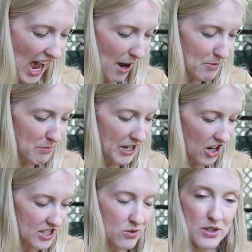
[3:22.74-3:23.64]
i'm gonna be
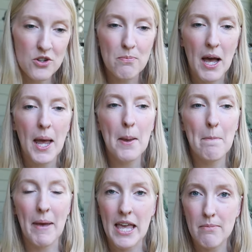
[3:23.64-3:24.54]
honest with you my
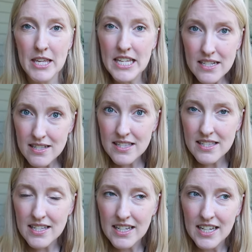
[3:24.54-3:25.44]

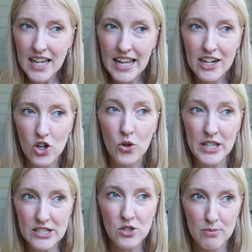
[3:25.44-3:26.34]
babies and i know
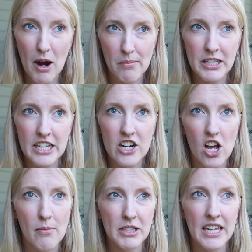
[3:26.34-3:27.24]
this was probably an
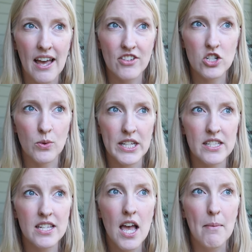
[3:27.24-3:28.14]
anomaly having
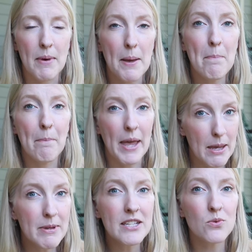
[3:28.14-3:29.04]
twins my
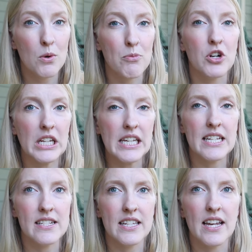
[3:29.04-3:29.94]
babies were pretty
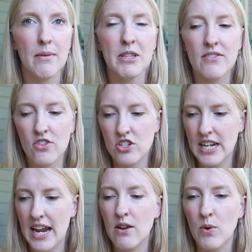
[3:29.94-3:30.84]
easy i mean the
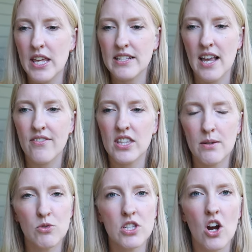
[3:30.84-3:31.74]
first eight weeks having
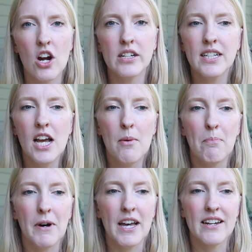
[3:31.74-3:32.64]
them was hard
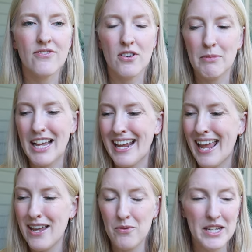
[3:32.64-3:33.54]
but from like
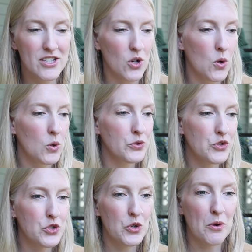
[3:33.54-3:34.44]
eight weeks old
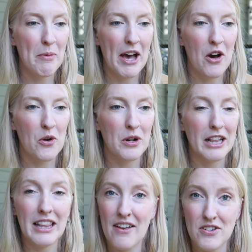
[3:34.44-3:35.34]
to about
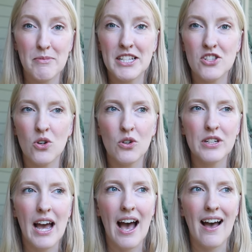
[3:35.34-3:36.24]
11 months old